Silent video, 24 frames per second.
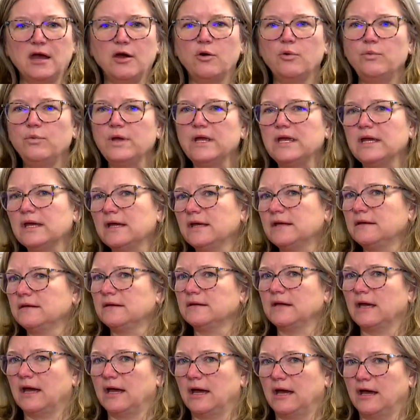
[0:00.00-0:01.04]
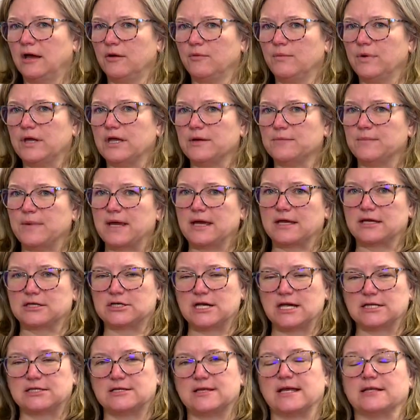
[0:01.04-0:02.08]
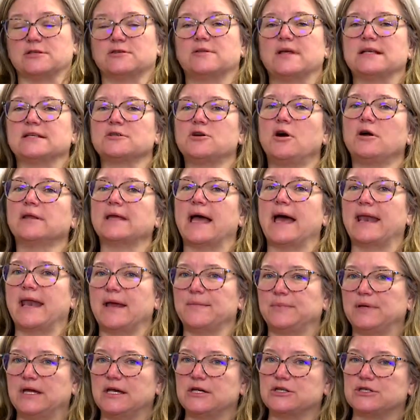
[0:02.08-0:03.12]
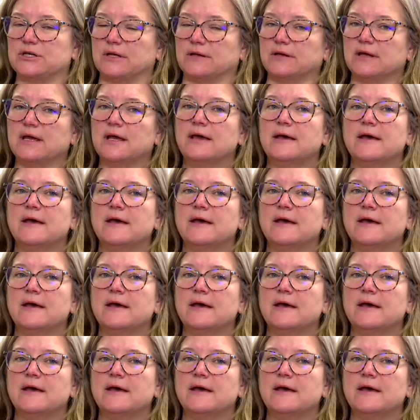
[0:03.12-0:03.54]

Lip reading: we can make a change to that. So that's called adaptation.